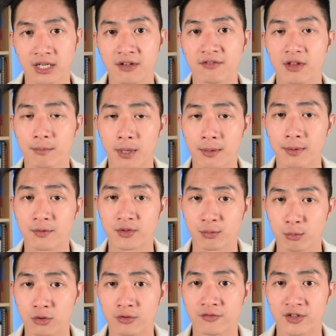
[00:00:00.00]
if the baby was
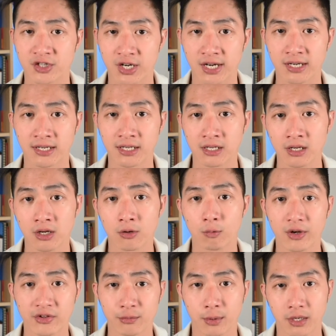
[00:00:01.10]
born vaginally
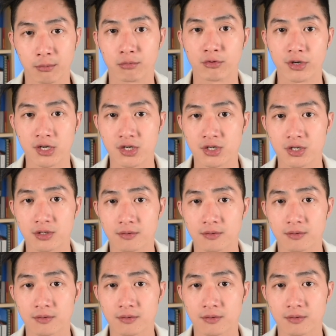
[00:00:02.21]
whilst being breech.